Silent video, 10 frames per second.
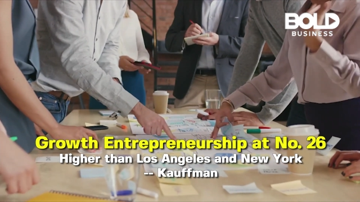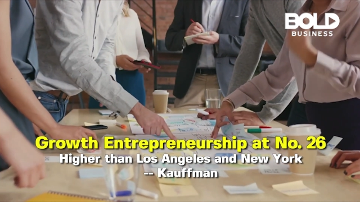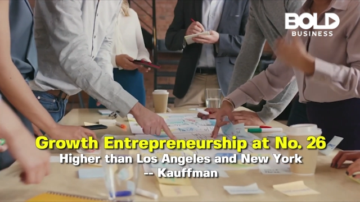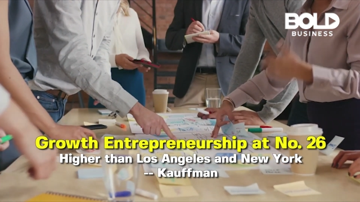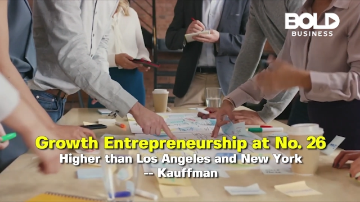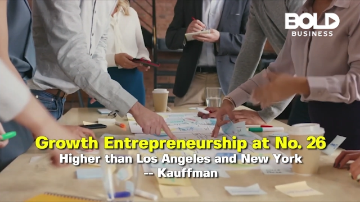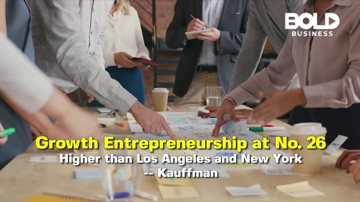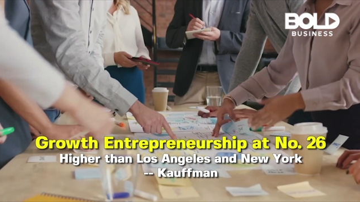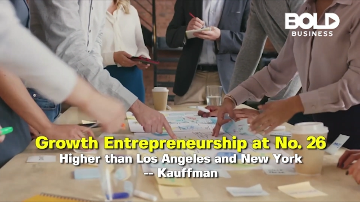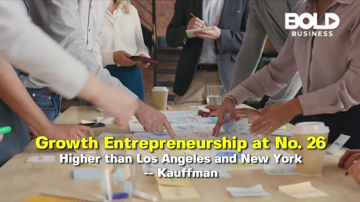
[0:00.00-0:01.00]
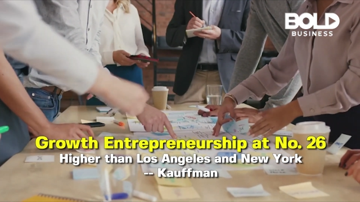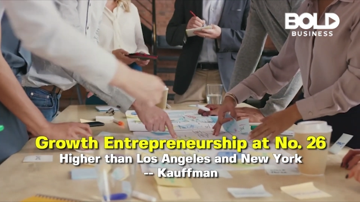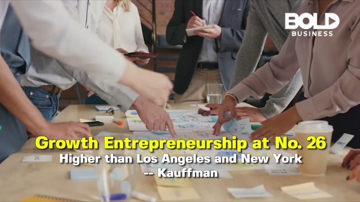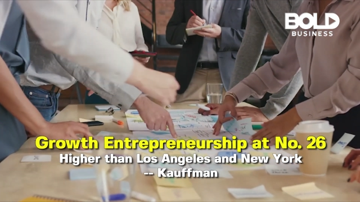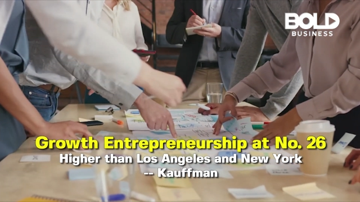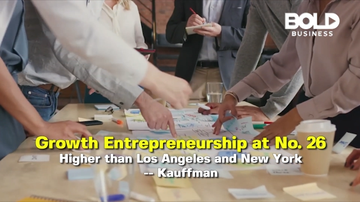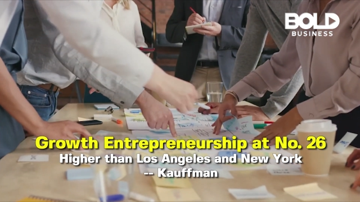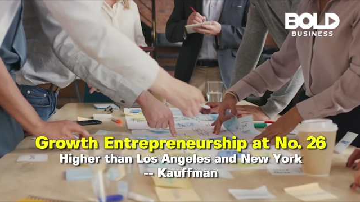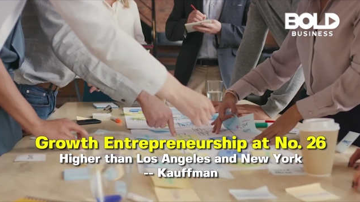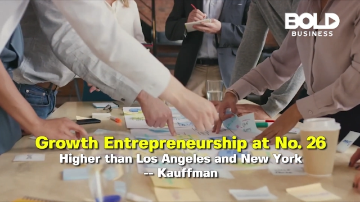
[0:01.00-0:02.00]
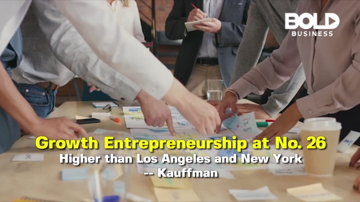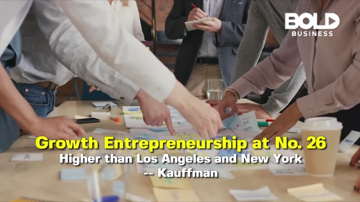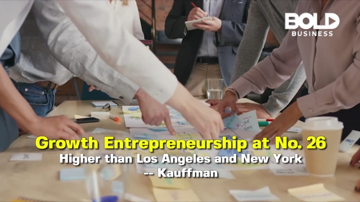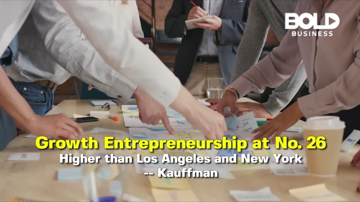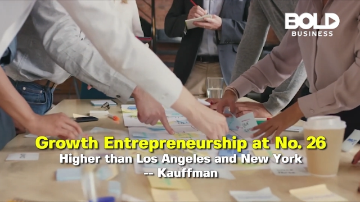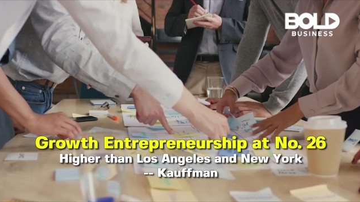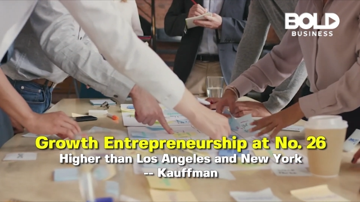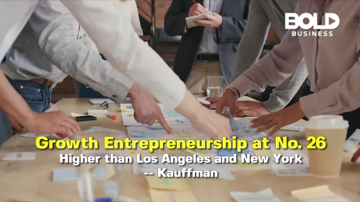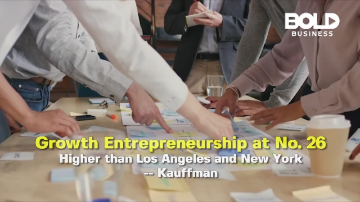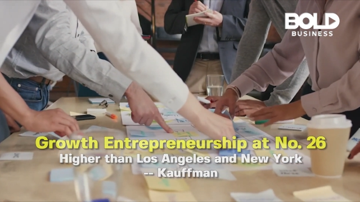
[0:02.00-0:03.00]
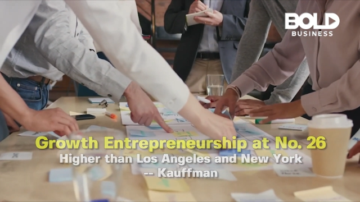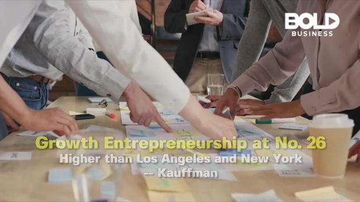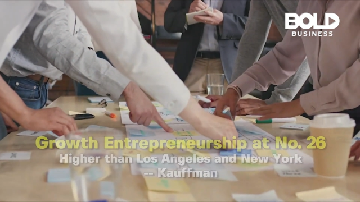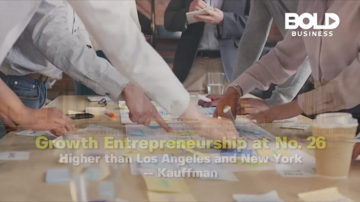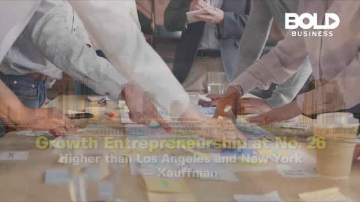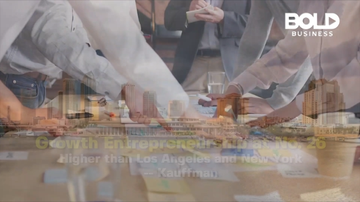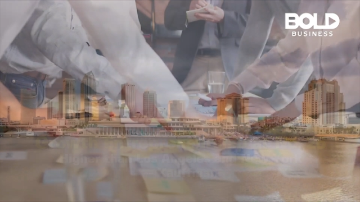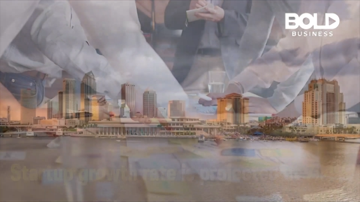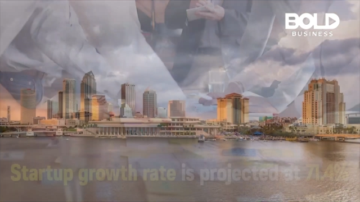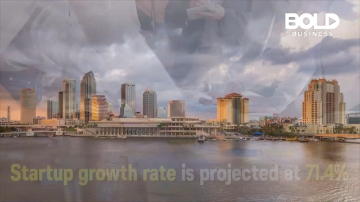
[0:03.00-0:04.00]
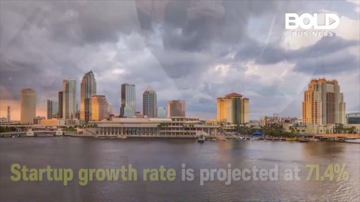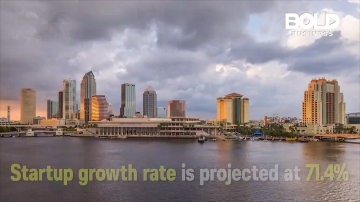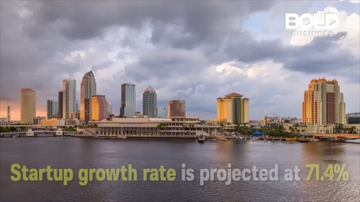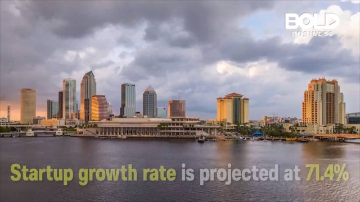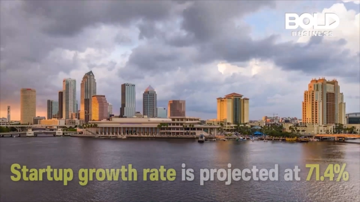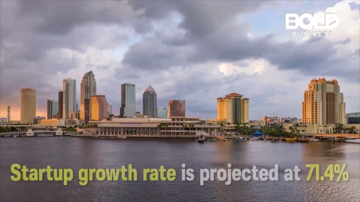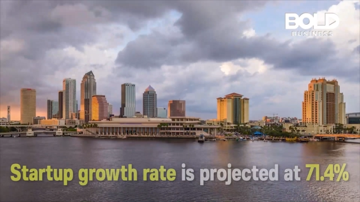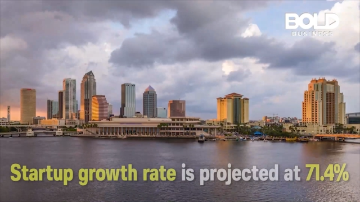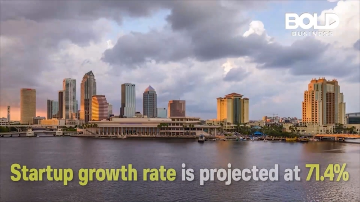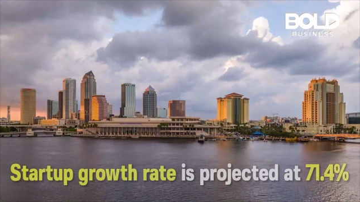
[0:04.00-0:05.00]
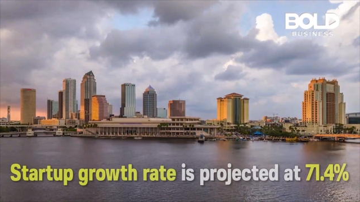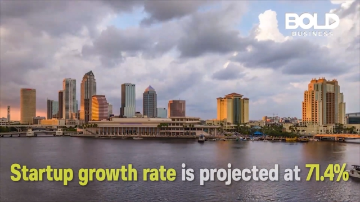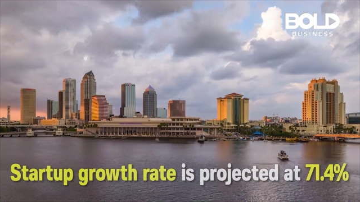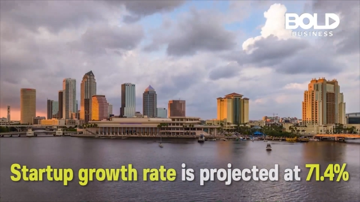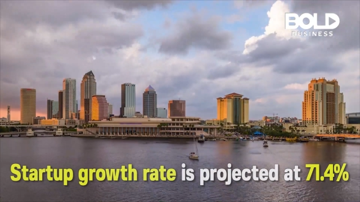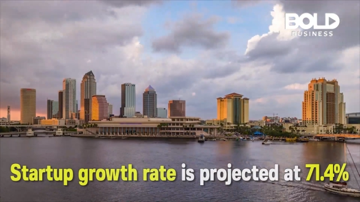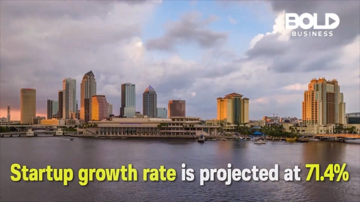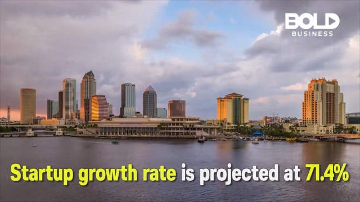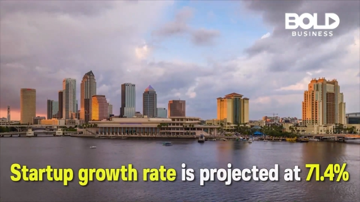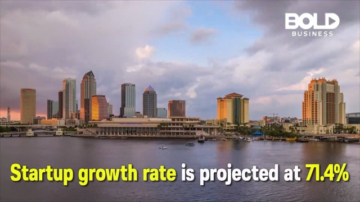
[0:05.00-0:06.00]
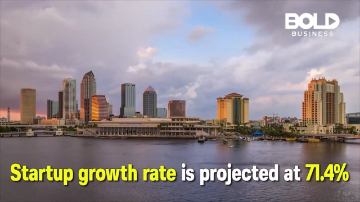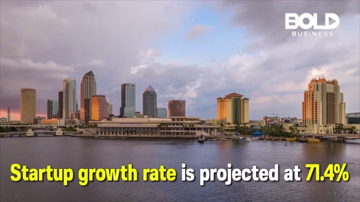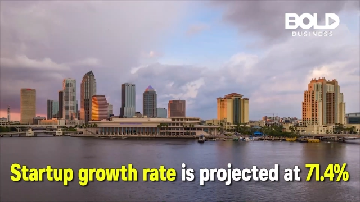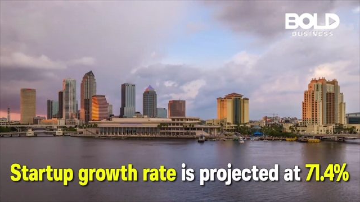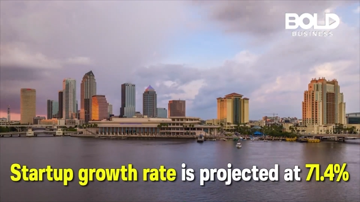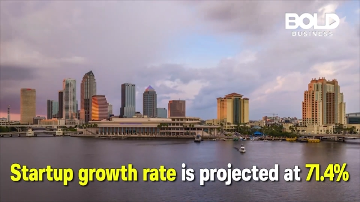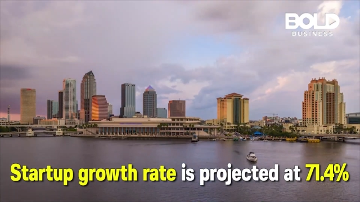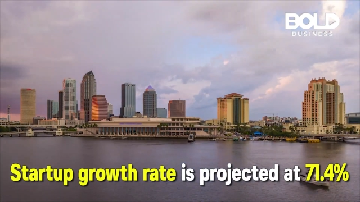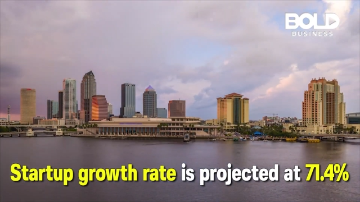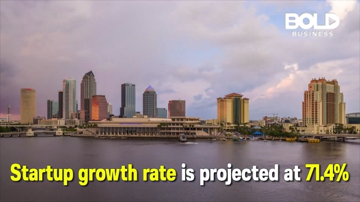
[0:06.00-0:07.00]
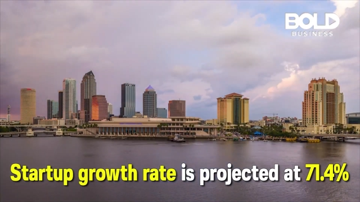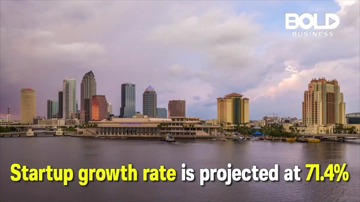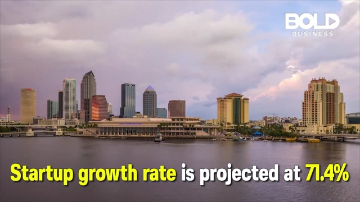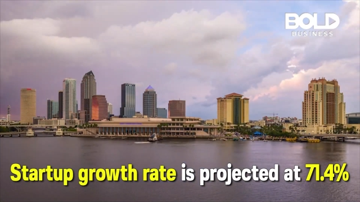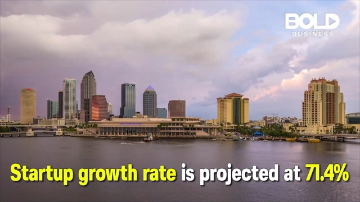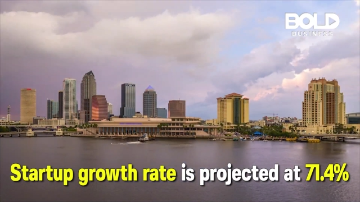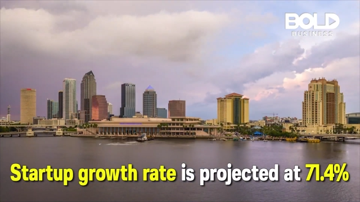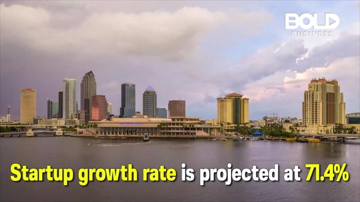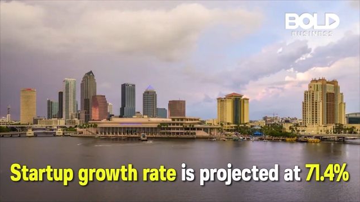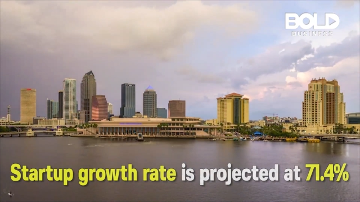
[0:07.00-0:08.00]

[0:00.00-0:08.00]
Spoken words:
(no speaker visible)